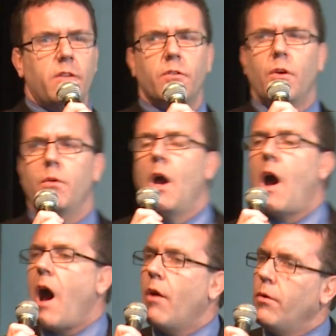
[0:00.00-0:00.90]
so
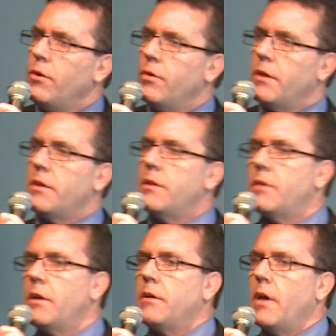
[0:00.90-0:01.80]
our unit is
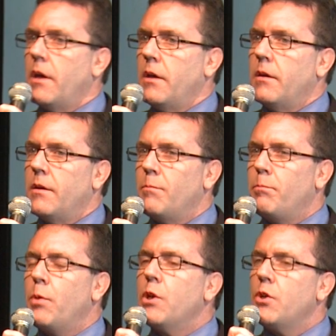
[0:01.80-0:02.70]
a
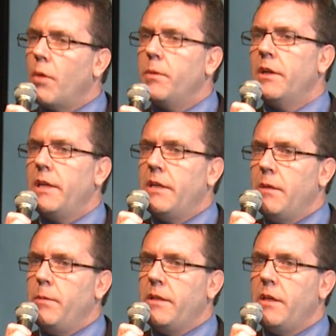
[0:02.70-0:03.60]
predominantly
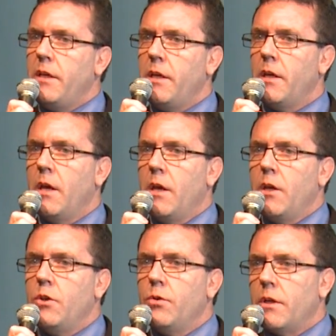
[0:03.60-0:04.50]
DBT
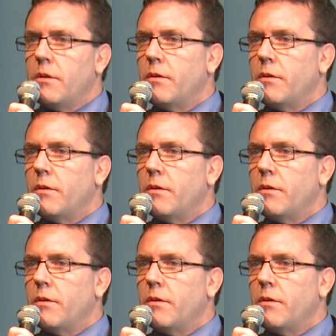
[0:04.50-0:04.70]
unit.